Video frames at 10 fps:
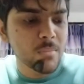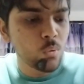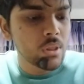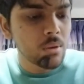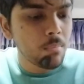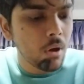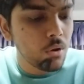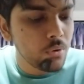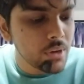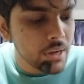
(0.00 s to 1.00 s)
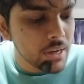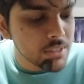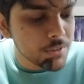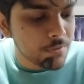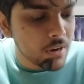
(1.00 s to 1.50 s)
when the balloon
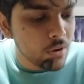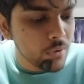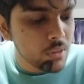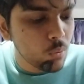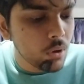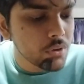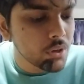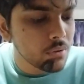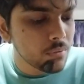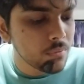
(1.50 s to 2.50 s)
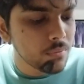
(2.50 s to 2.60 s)
is filled with water.